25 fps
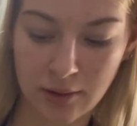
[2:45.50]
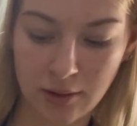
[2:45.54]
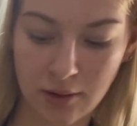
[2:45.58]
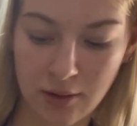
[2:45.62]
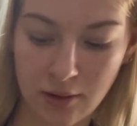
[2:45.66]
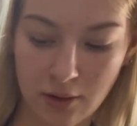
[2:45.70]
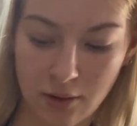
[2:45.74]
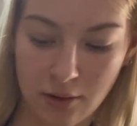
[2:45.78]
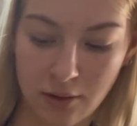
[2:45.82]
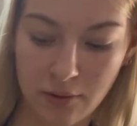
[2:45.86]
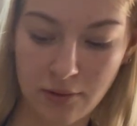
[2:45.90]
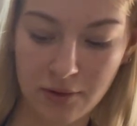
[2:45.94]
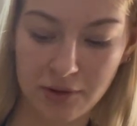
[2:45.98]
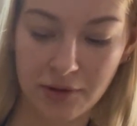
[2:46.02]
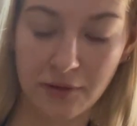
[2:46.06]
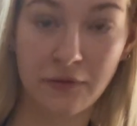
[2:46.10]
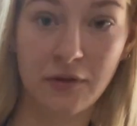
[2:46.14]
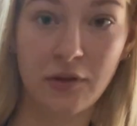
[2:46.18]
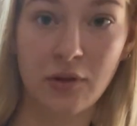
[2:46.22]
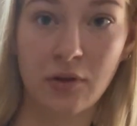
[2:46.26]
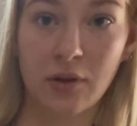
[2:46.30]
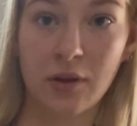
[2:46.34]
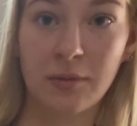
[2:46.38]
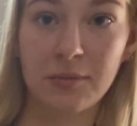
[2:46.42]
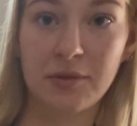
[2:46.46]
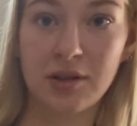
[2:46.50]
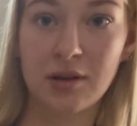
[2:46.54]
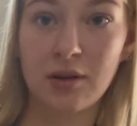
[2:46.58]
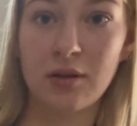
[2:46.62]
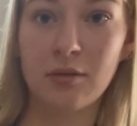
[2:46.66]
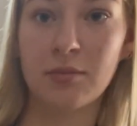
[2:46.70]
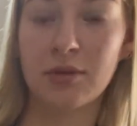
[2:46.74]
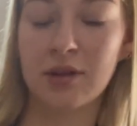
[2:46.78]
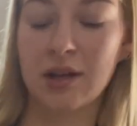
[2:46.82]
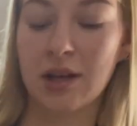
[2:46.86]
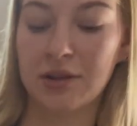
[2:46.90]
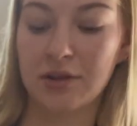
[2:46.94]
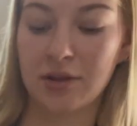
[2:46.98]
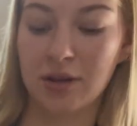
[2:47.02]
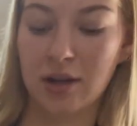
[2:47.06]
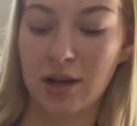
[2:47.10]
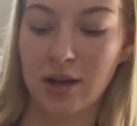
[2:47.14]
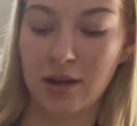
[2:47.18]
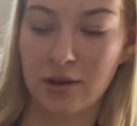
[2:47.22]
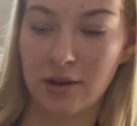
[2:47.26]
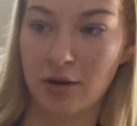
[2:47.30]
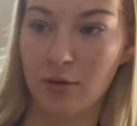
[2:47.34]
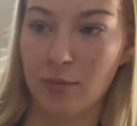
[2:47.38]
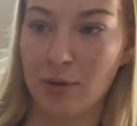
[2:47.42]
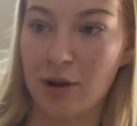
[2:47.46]
Oh, there's a few lumps in it, but that's okay,
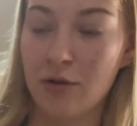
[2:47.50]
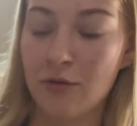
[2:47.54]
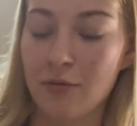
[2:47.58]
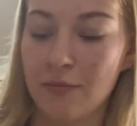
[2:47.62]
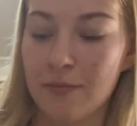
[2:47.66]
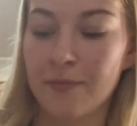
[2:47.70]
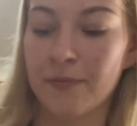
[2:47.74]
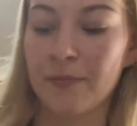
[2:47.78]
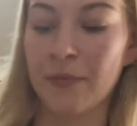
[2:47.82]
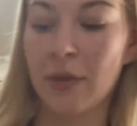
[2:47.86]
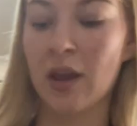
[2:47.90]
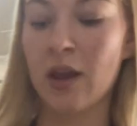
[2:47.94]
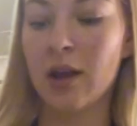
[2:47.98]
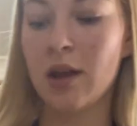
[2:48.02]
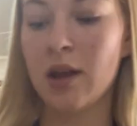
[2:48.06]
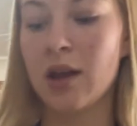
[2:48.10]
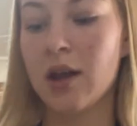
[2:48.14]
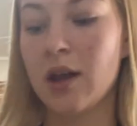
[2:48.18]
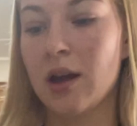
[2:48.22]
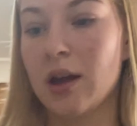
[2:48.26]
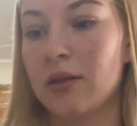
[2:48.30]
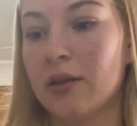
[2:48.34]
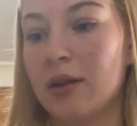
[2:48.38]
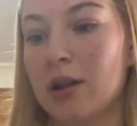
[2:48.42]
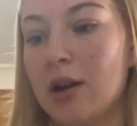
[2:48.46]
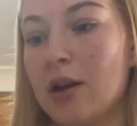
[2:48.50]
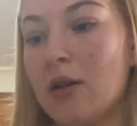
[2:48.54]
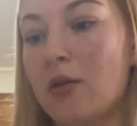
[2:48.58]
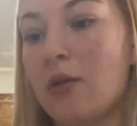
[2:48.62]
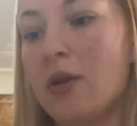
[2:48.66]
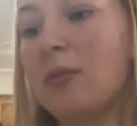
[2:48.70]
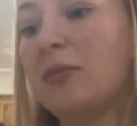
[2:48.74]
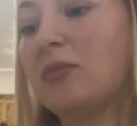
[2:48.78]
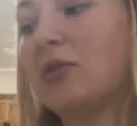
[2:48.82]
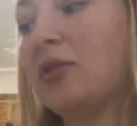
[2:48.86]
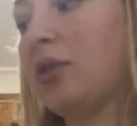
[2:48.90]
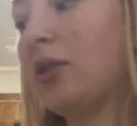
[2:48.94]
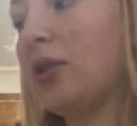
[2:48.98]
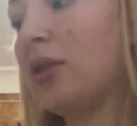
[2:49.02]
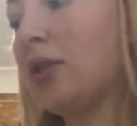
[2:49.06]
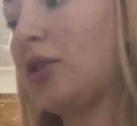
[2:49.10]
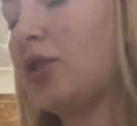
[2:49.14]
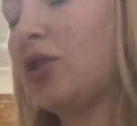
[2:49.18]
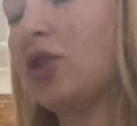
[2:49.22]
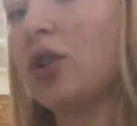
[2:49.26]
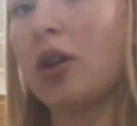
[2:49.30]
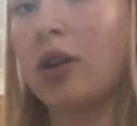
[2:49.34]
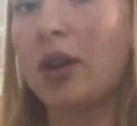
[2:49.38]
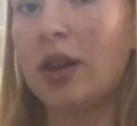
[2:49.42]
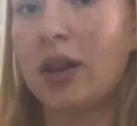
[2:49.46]
they'll melt. And now I'm just gonna
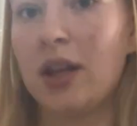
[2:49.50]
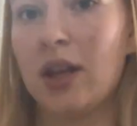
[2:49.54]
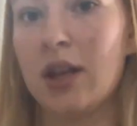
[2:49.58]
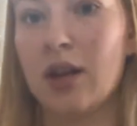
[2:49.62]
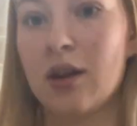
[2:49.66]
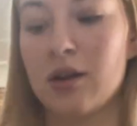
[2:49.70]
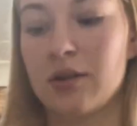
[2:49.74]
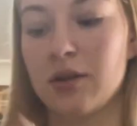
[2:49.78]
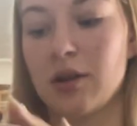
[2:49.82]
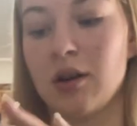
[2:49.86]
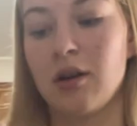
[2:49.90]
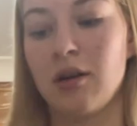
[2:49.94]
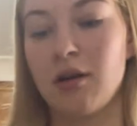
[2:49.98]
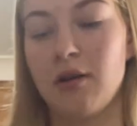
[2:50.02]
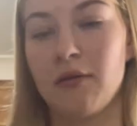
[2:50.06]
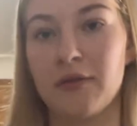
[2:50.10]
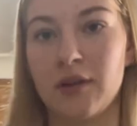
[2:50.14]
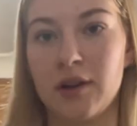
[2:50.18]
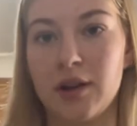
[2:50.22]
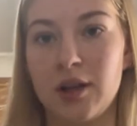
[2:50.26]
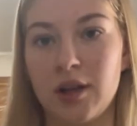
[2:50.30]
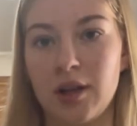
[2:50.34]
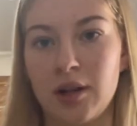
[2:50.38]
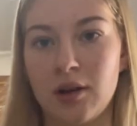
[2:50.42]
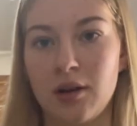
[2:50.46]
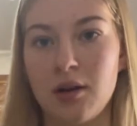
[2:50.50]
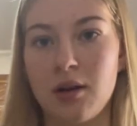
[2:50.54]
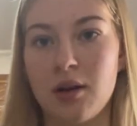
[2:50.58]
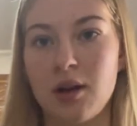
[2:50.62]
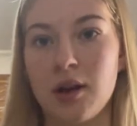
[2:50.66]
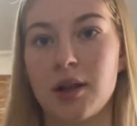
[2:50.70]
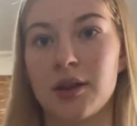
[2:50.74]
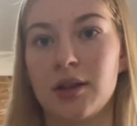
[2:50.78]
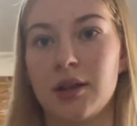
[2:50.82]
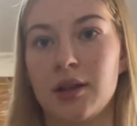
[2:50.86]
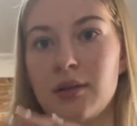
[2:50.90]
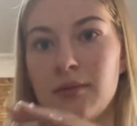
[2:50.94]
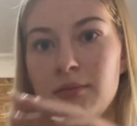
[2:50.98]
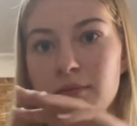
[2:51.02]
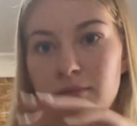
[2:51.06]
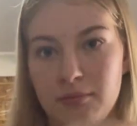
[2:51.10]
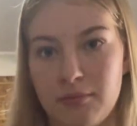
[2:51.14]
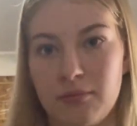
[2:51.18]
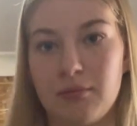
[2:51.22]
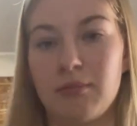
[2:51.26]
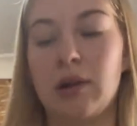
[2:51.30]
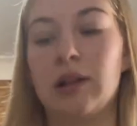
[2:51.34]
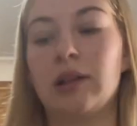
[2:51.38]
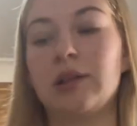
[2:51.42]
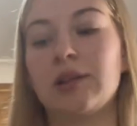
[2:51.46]
chuck the other half in here and then
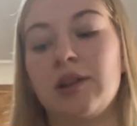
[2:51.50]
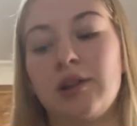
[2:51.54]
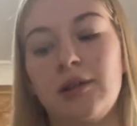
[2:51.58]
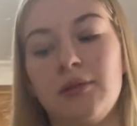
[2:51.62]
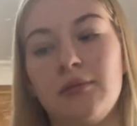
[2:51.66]
melt it.